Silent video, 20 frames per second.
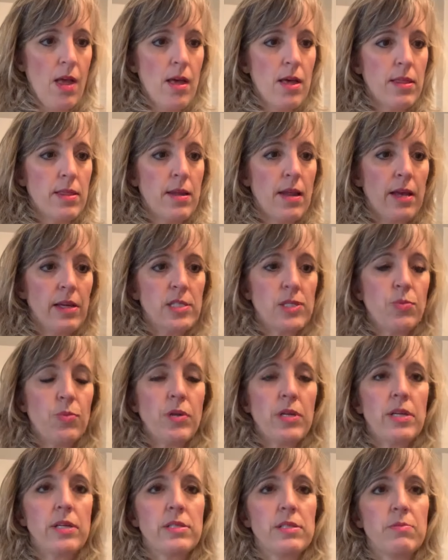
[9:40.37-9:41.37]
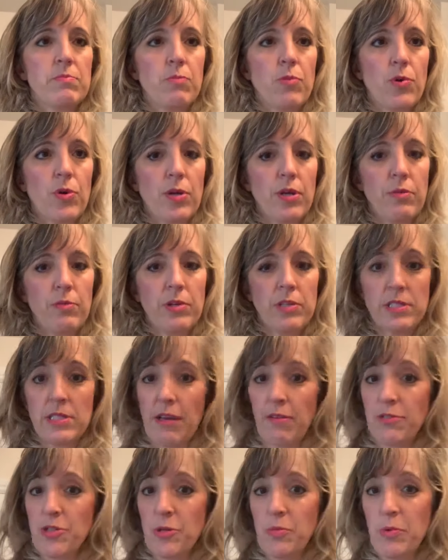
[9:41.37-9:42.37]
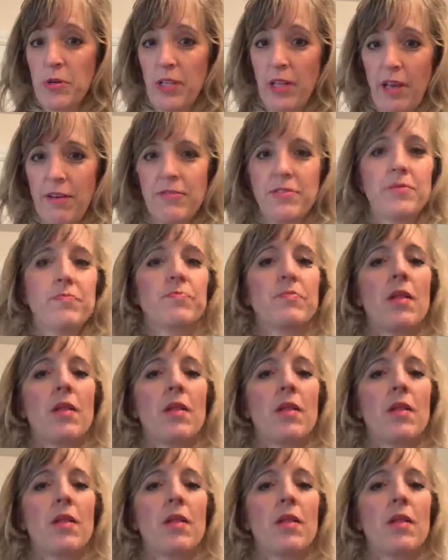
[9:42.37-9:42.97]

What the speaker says: The next one is morning. We just have 2 more left.